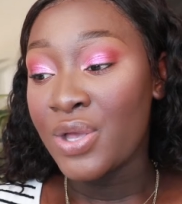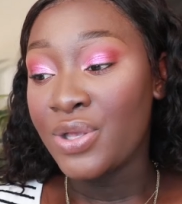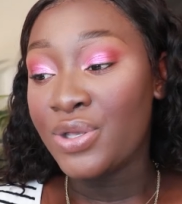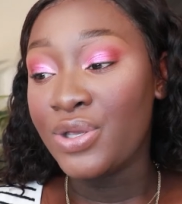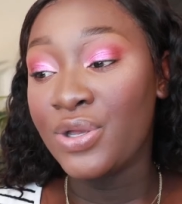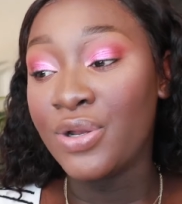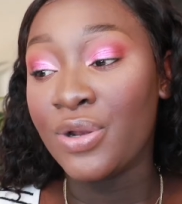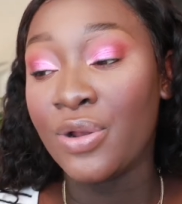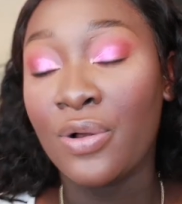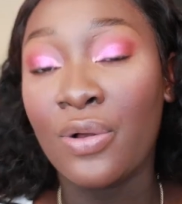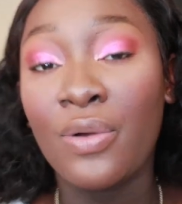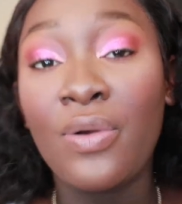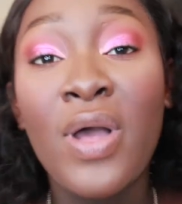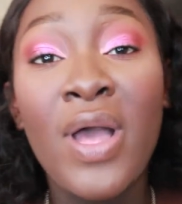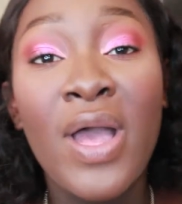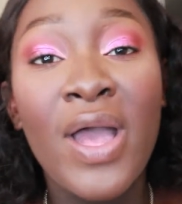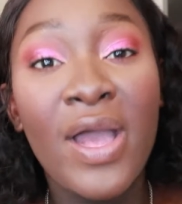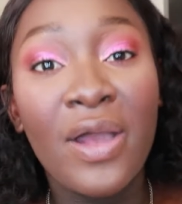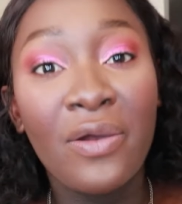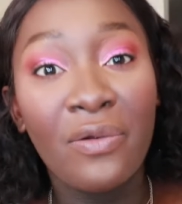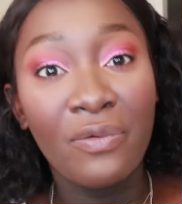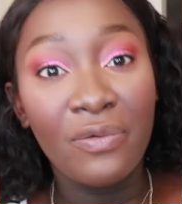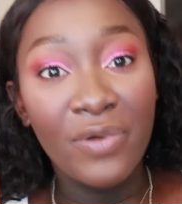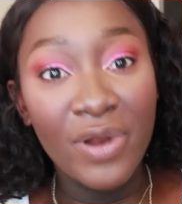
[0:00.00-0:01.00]
You know,
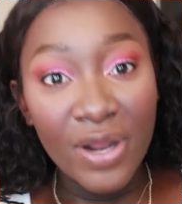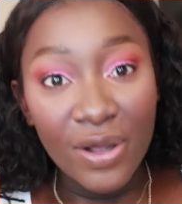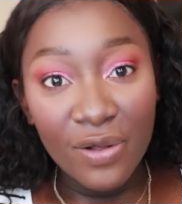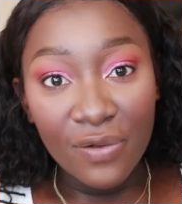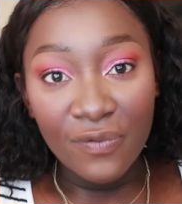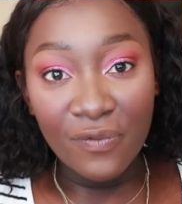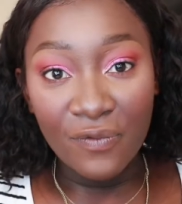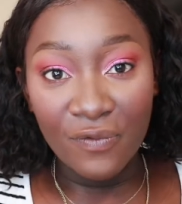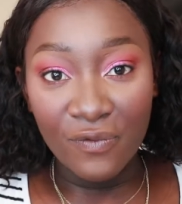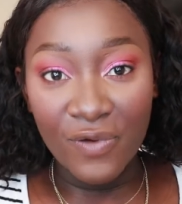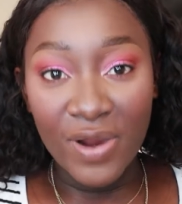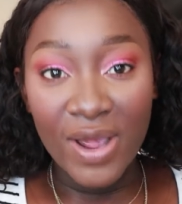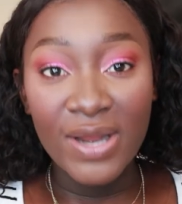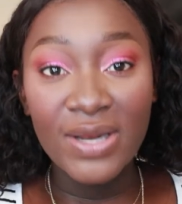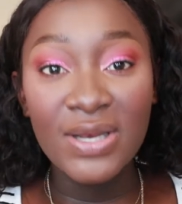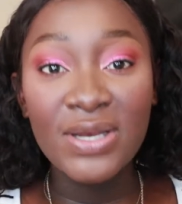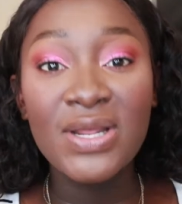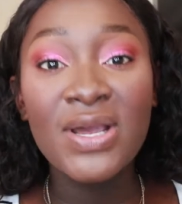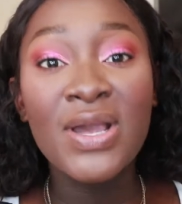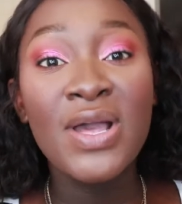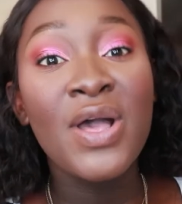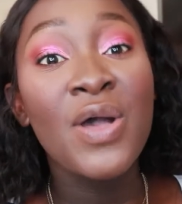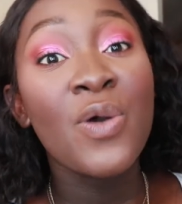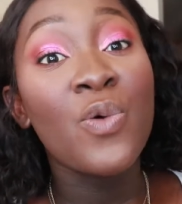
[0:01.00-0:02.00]
a real
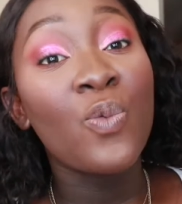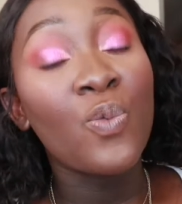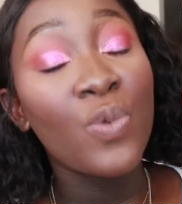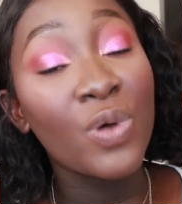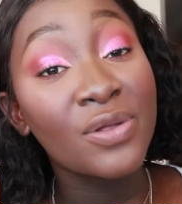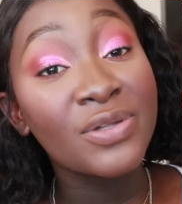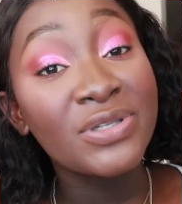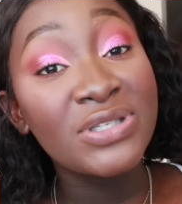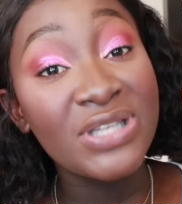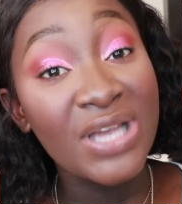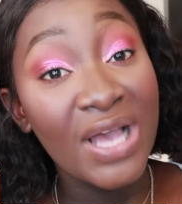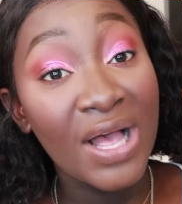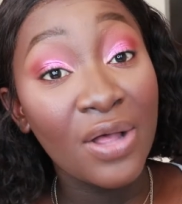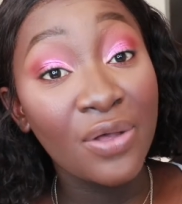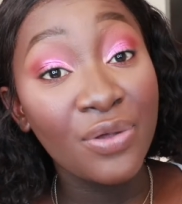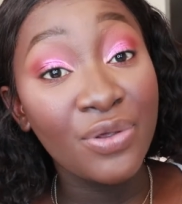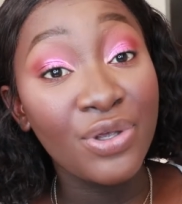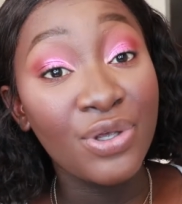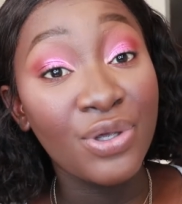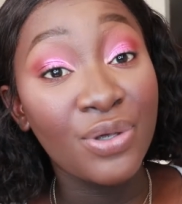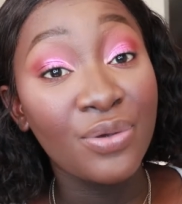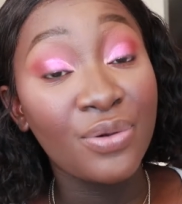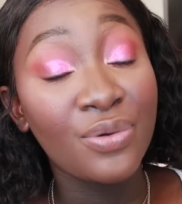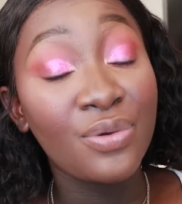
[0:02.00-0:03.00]
friend will tell
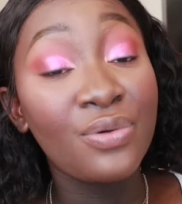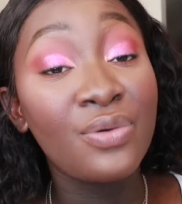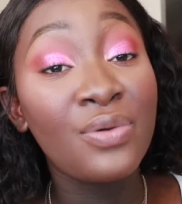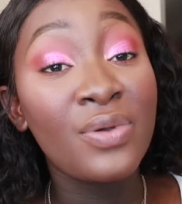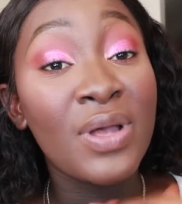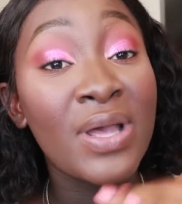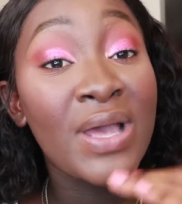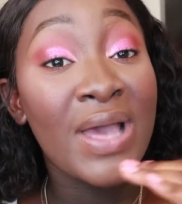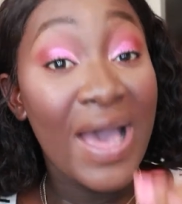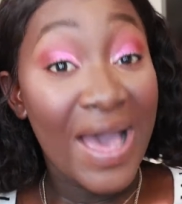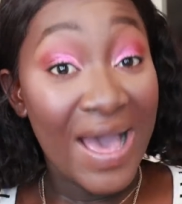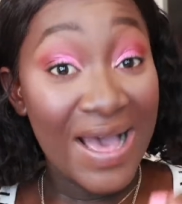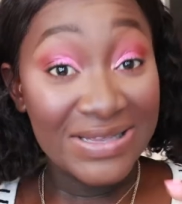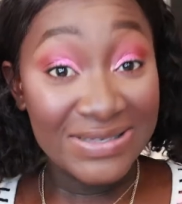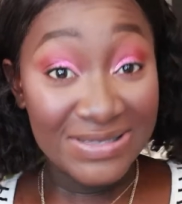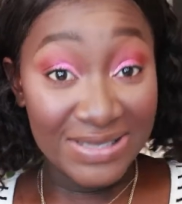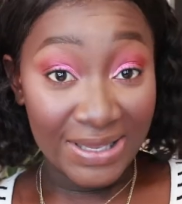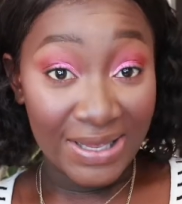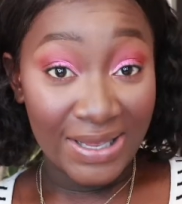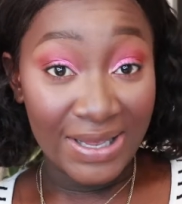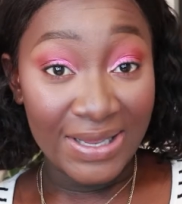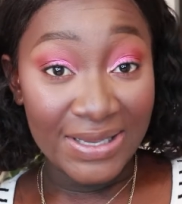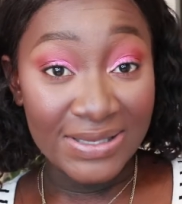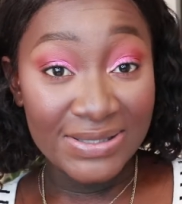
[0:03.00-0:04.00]
you
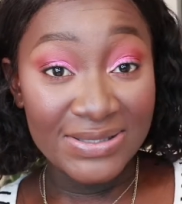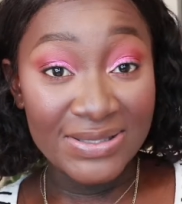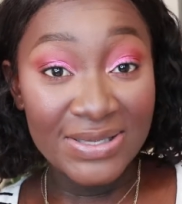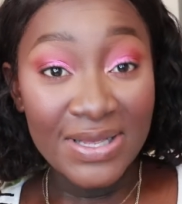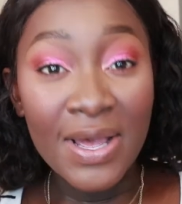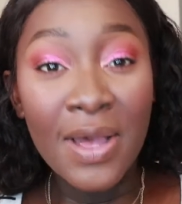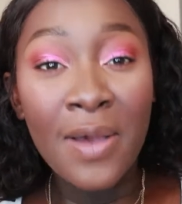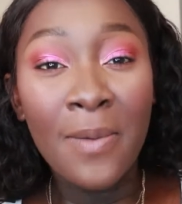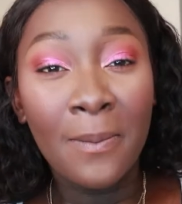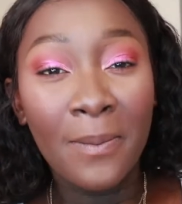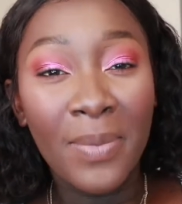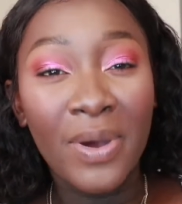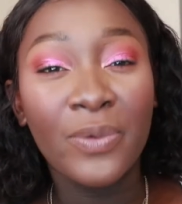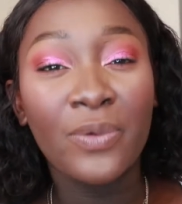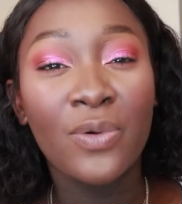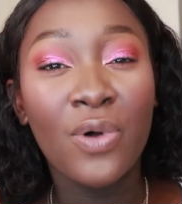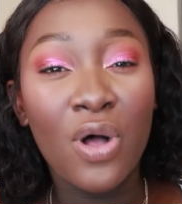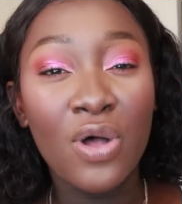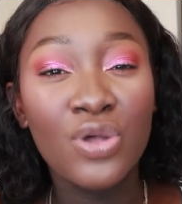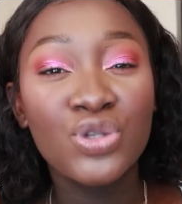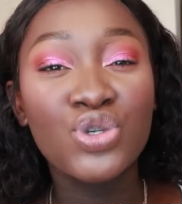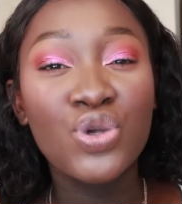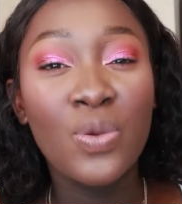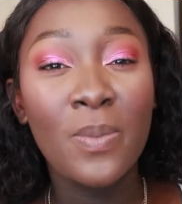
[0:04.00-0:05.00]
as is, but will
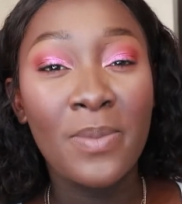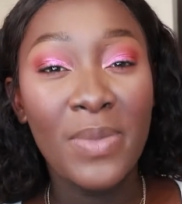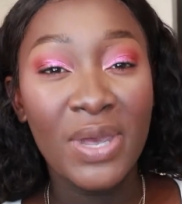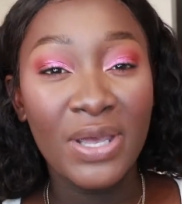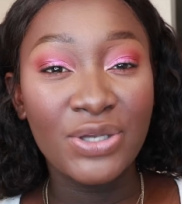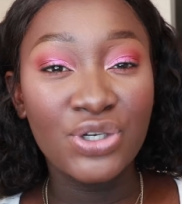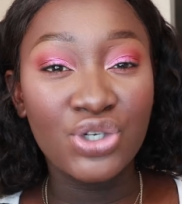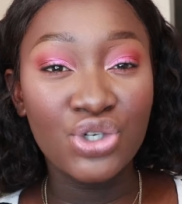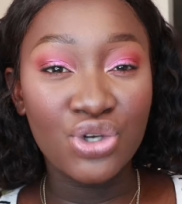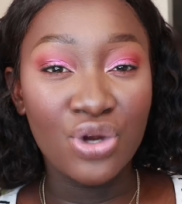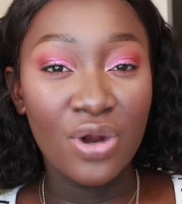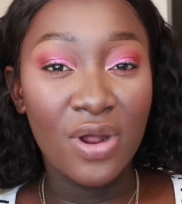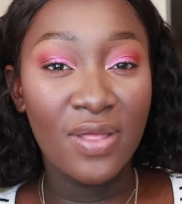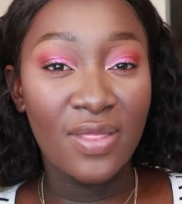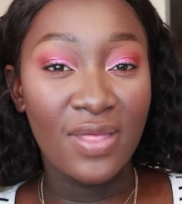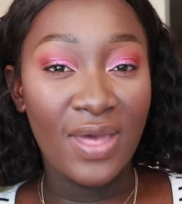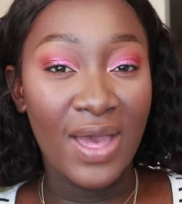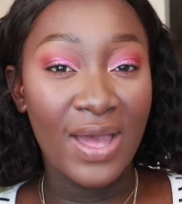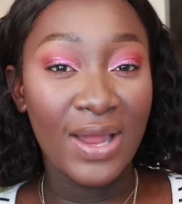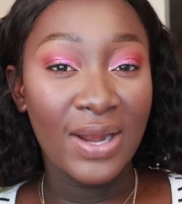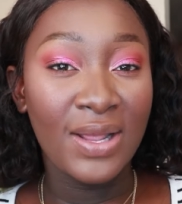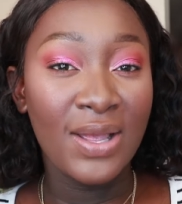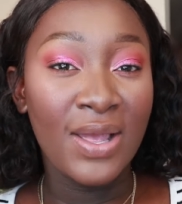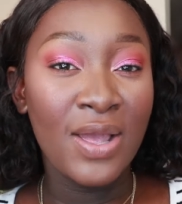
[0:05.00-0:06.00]
also make sure
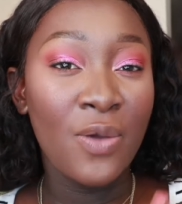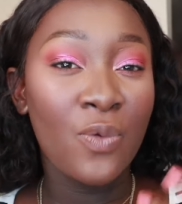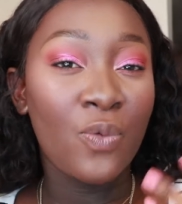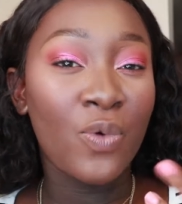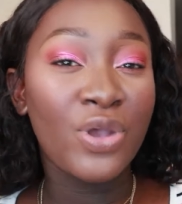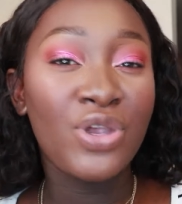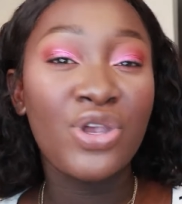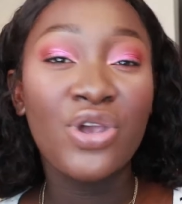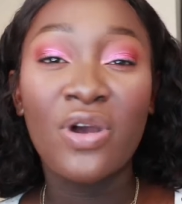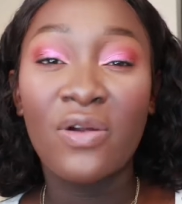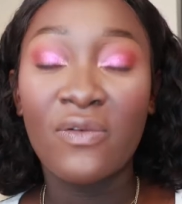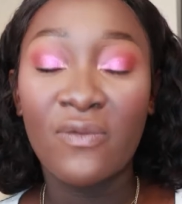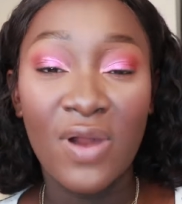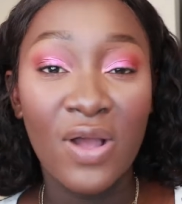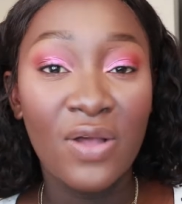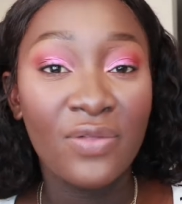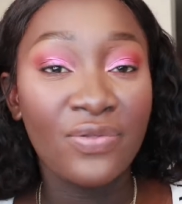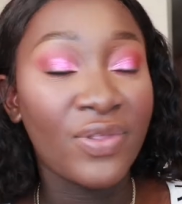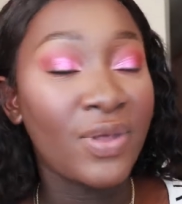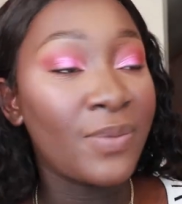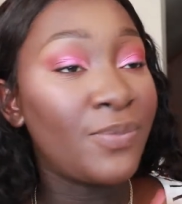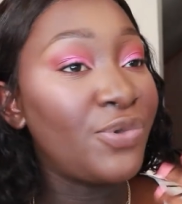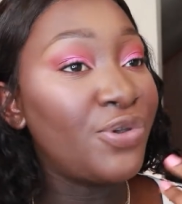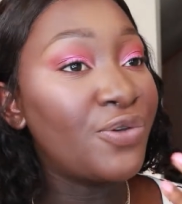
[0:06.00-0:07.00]
that when you're
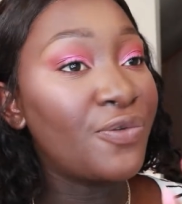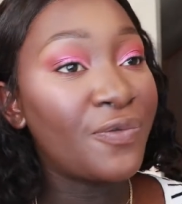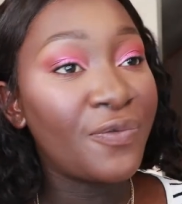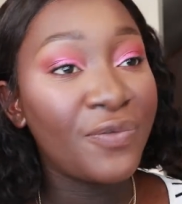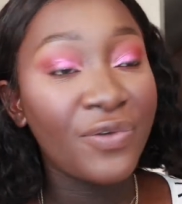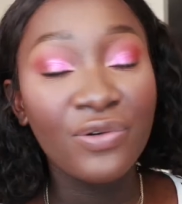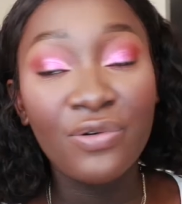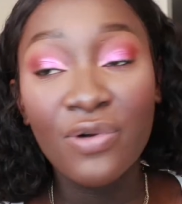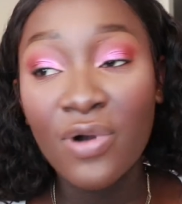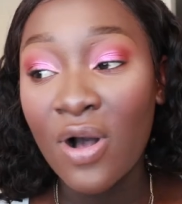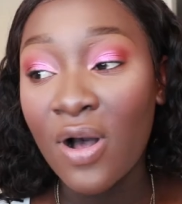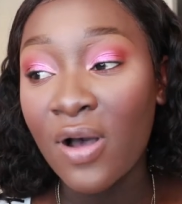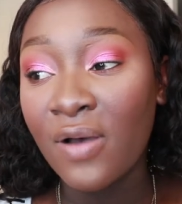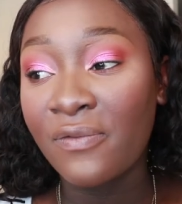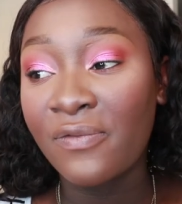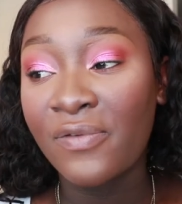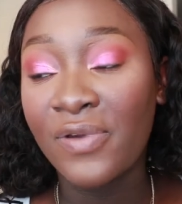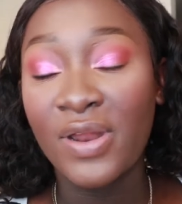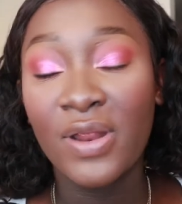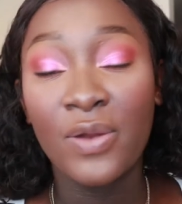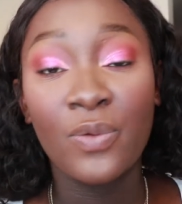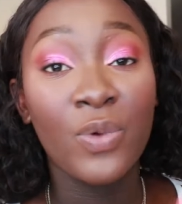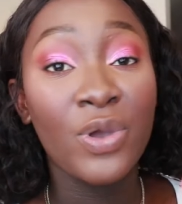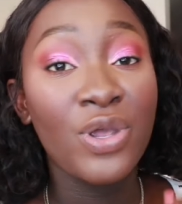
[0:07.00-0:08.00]
around them, you feel
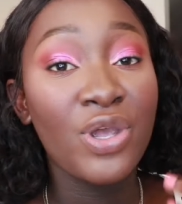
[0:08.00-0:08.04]
confident.